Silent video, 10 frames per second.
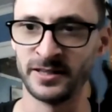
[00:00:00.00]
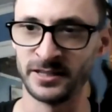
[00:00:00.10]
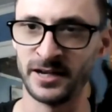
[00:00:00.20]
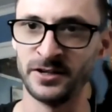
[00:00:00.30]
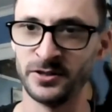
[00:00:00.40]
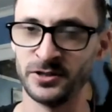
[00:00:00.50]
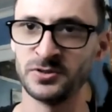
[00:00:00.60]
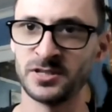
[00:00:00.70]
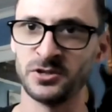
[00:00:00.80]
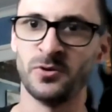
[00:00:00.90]
Like I know that you
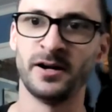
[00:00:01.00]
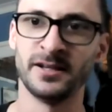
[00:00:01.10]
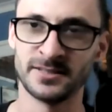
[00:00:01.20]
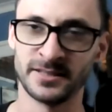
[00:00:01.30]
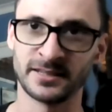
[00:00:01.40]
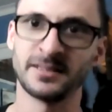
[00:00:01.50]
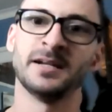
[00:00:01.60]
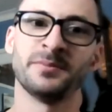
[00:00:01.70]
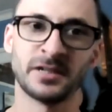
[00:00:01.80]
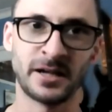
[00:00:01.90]
said you wanted to like clean
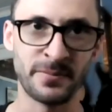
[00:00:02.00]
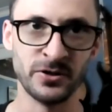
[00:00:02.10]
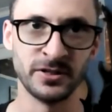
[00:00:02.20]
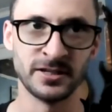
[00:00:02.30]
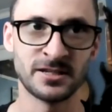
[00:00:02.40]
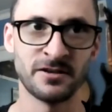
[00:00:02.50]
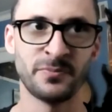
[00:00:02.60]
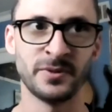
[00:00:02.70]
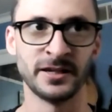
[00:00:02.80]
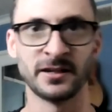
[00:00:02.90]
up the community and stuff,
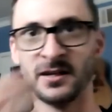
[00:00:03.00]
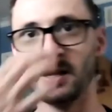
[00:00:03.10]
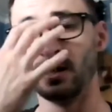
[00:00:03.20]
but like